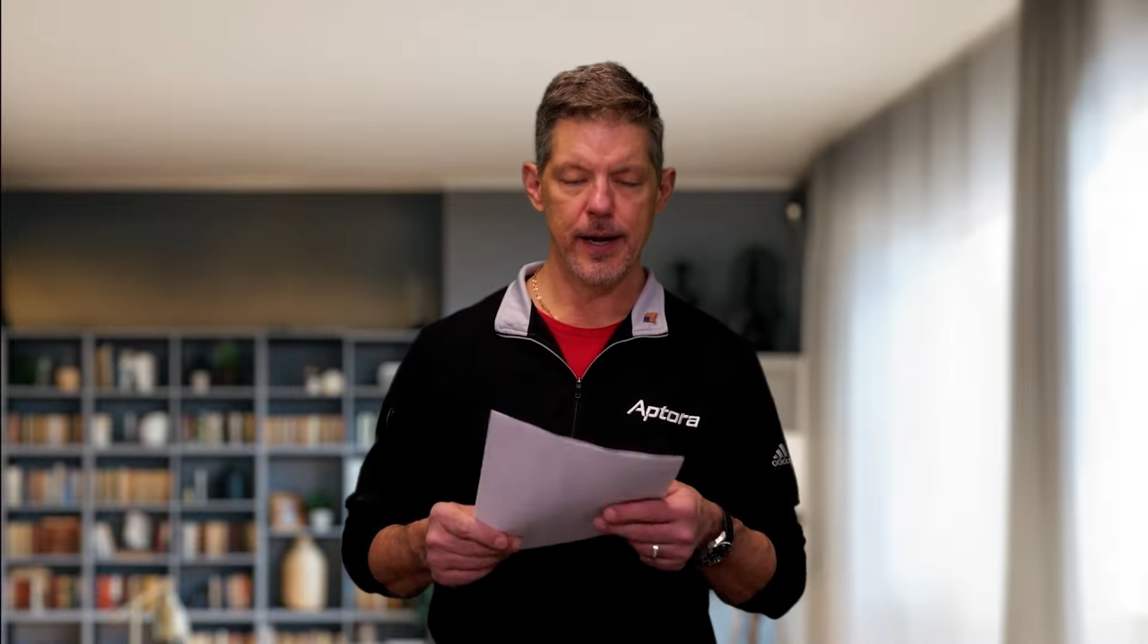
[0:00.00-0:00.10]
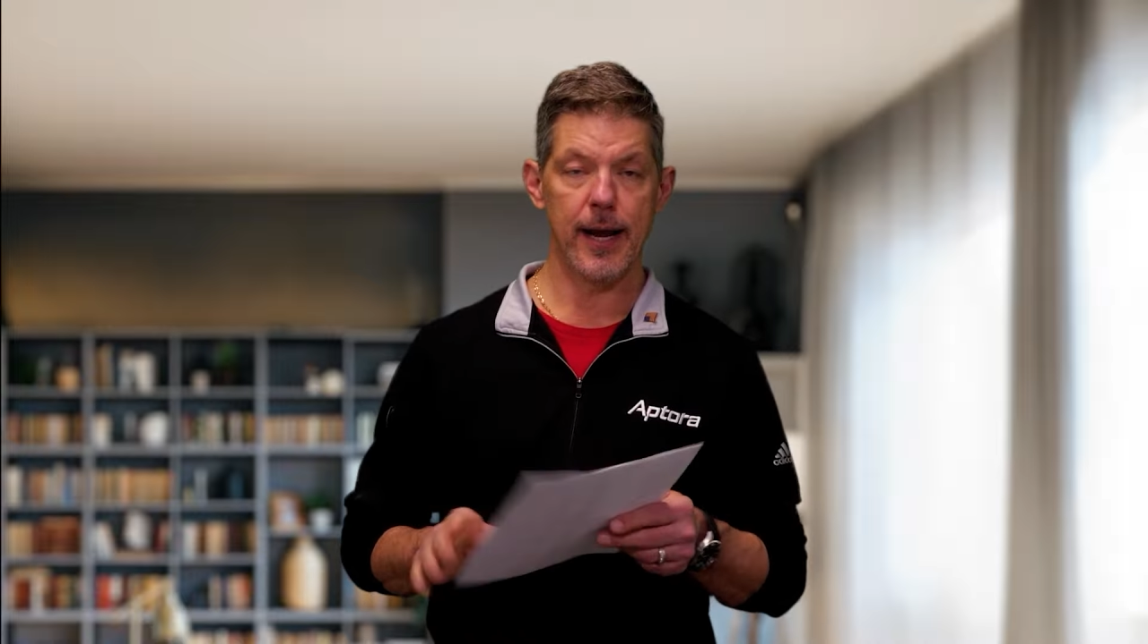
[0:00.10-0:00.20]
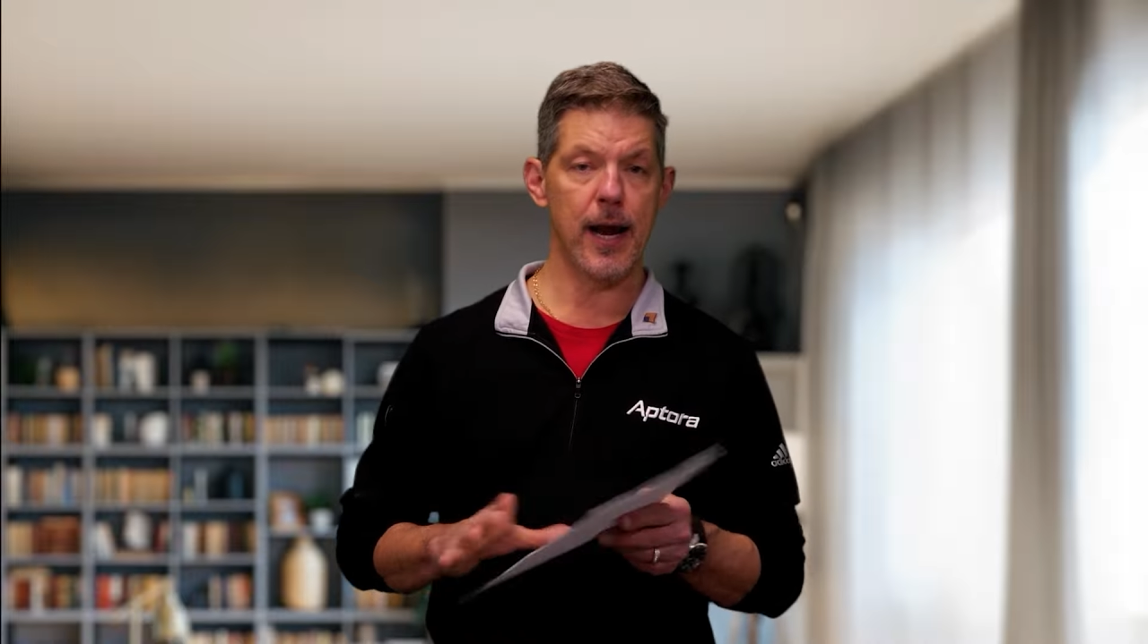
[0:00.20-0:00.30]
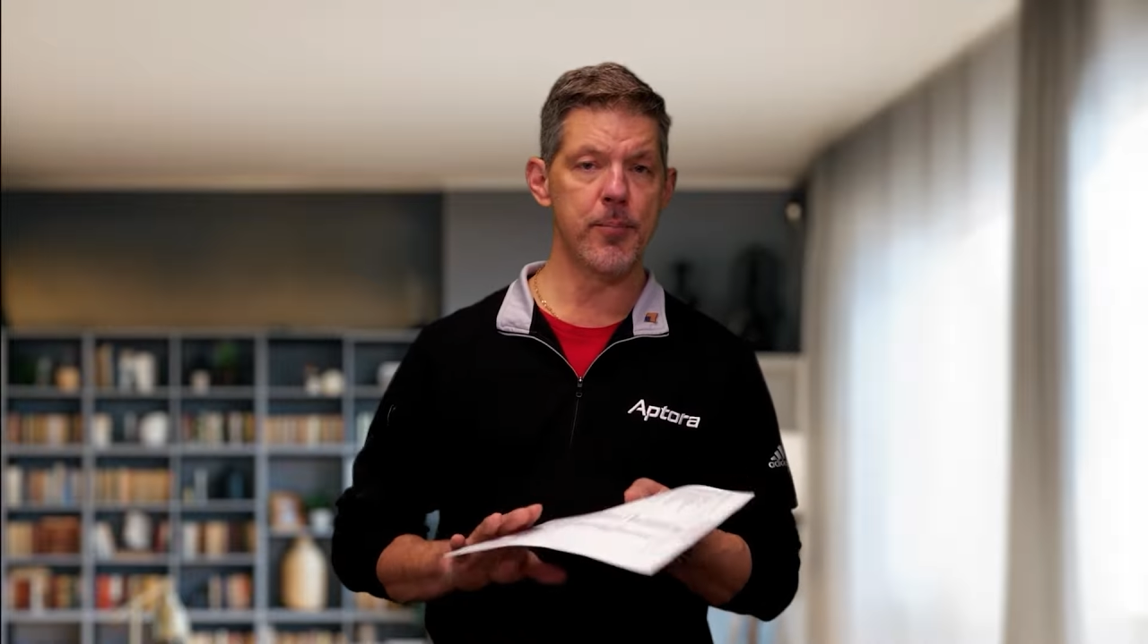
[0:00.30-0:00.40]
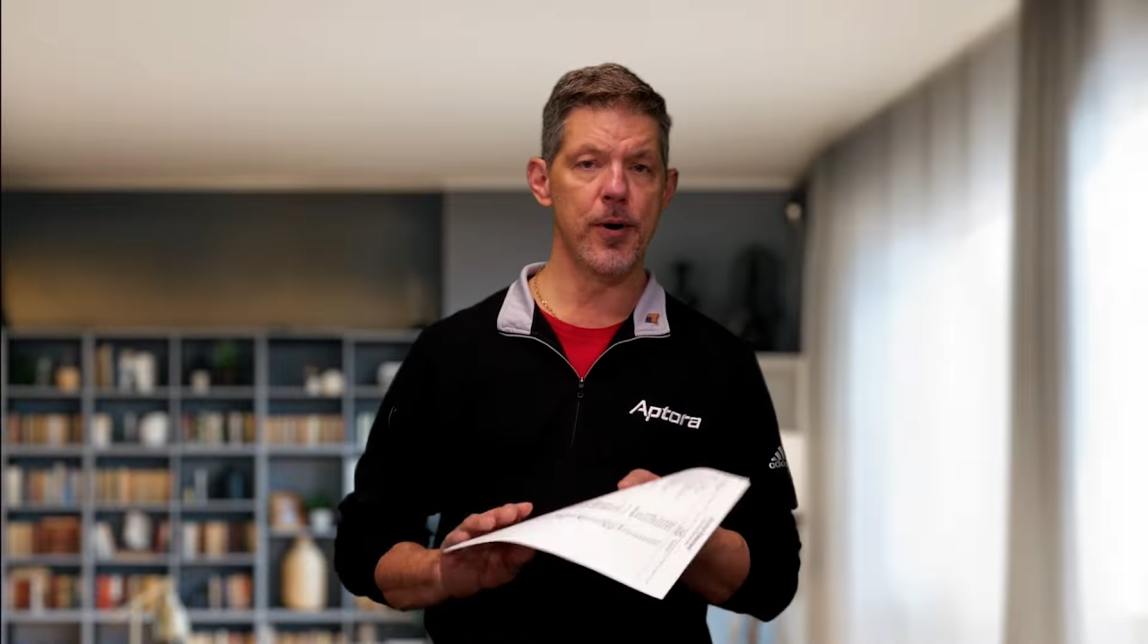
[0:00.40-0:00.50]

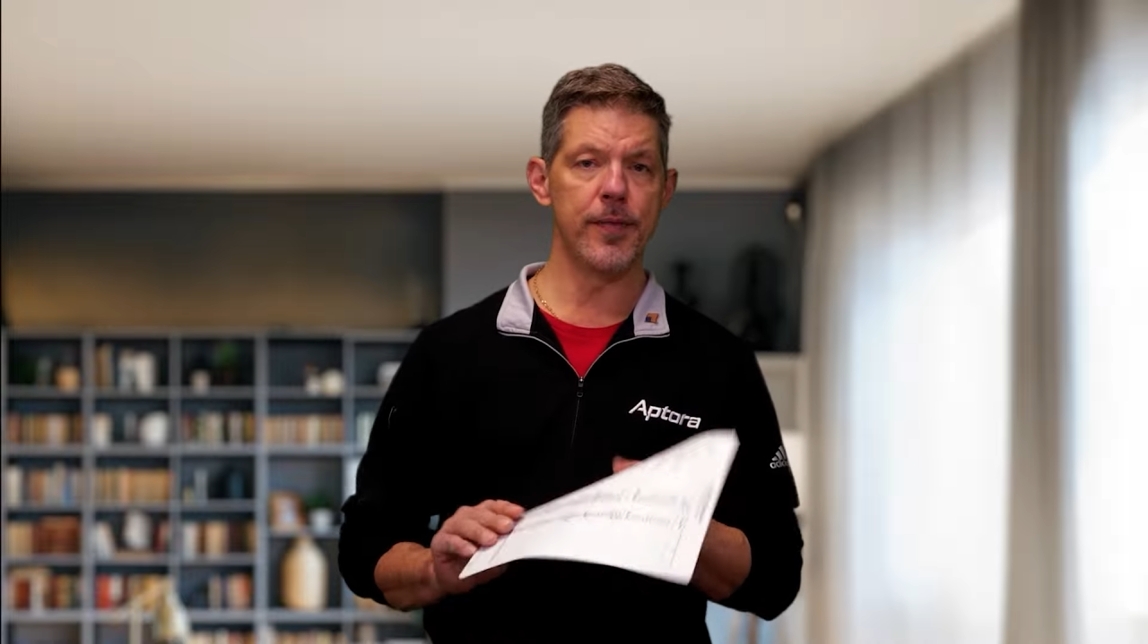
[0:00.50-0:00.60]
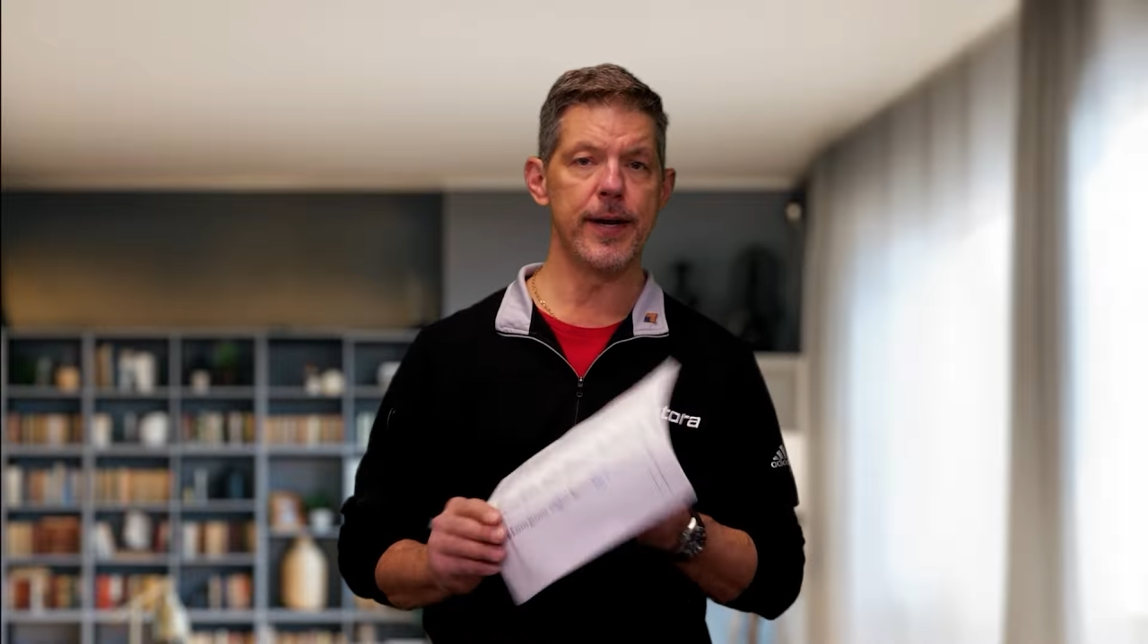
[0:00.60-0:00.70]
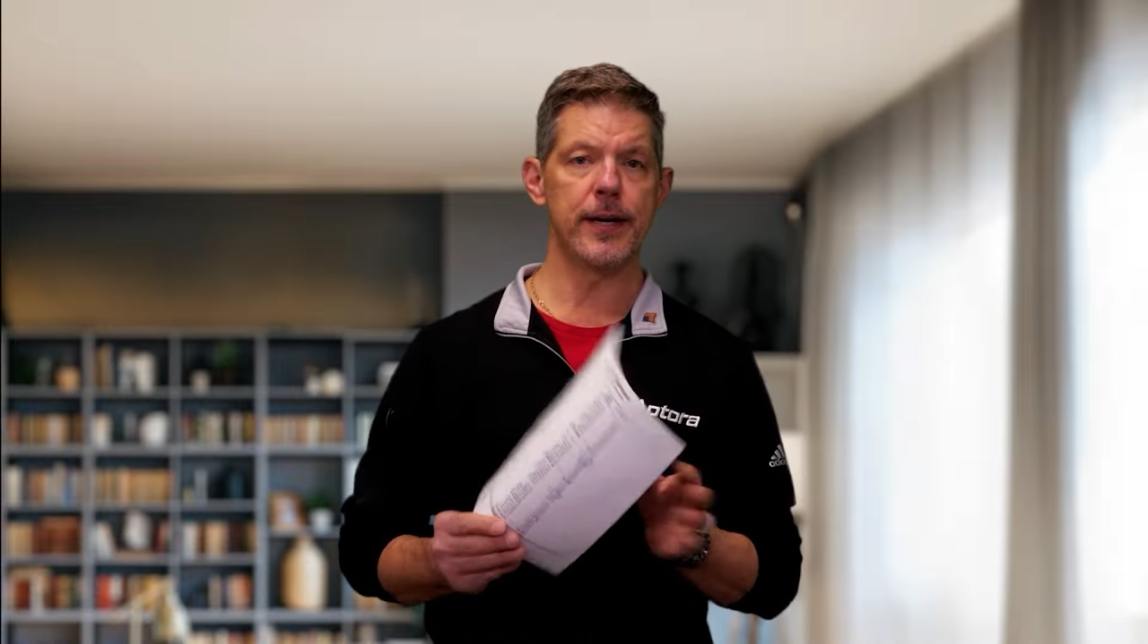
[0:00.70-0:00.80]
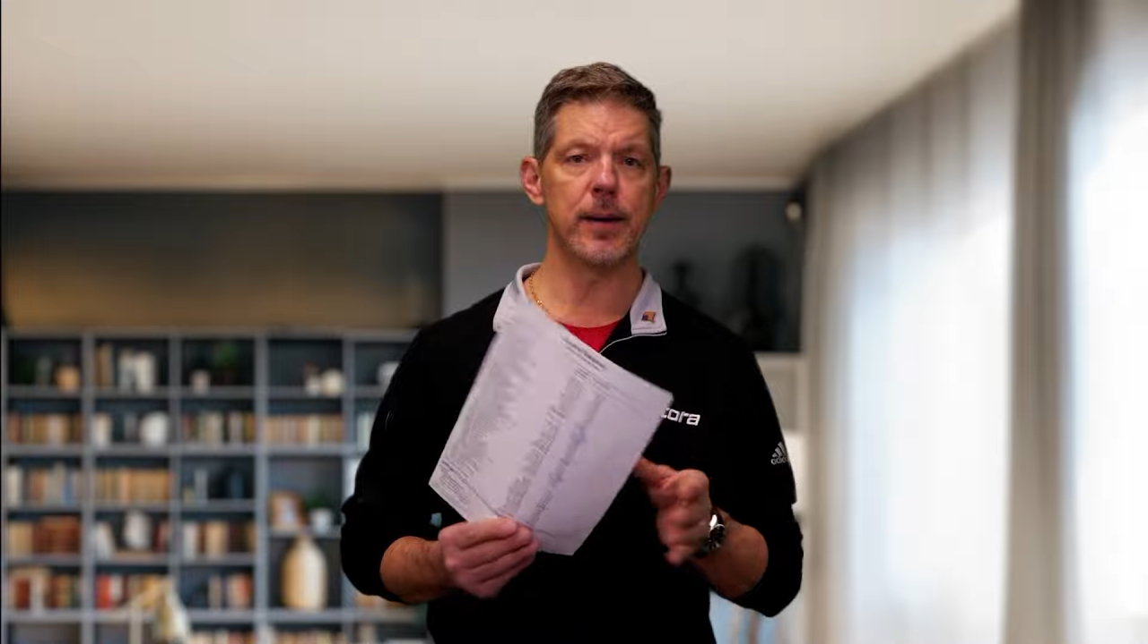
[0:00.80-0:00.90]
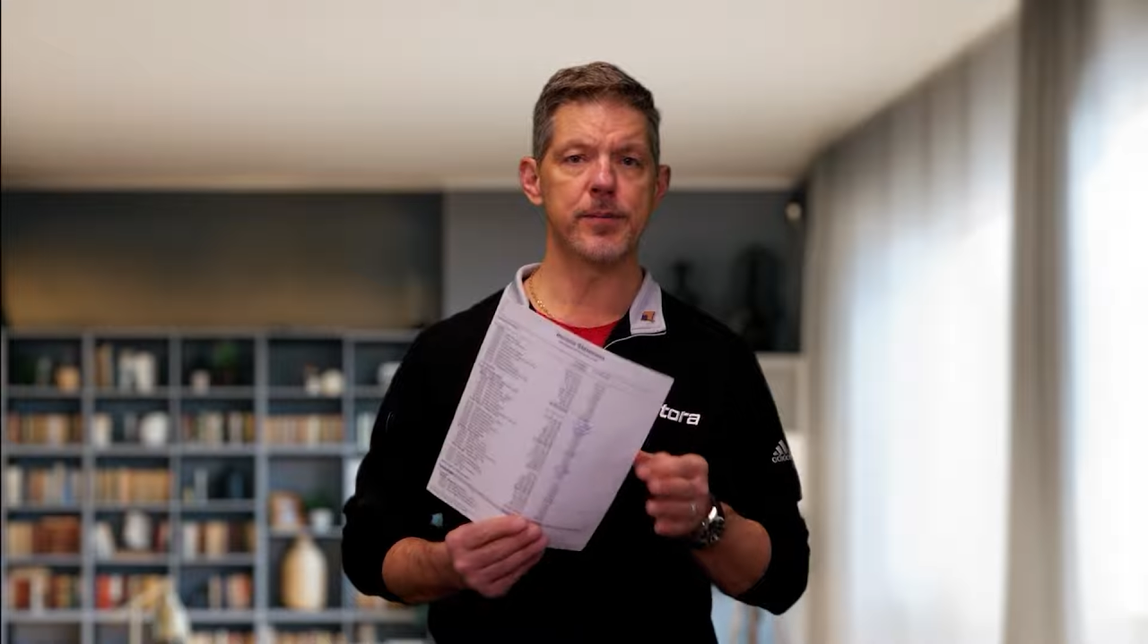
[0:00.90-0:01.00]
and I print
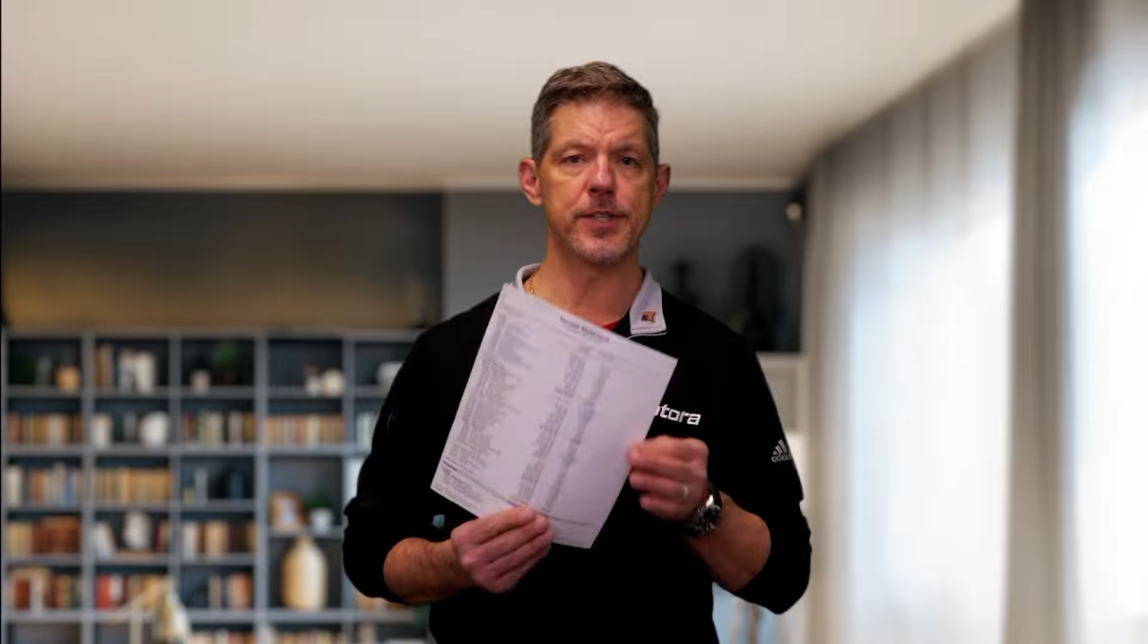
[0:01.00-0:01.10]
the income